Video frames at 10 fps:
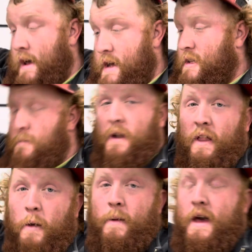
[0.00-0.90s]
it's been a
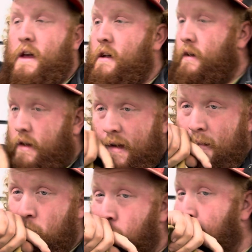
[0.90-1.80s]
little bit,
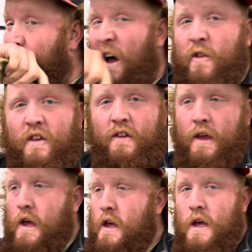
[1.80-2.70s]

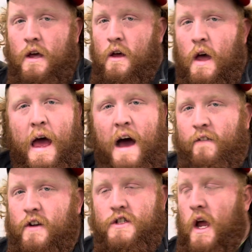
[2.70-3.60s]
obviously,
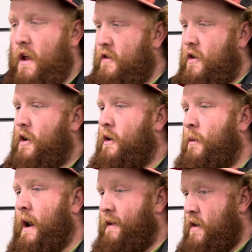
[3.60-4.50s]
outfit change,
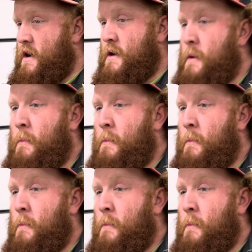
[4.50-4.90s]
whatever.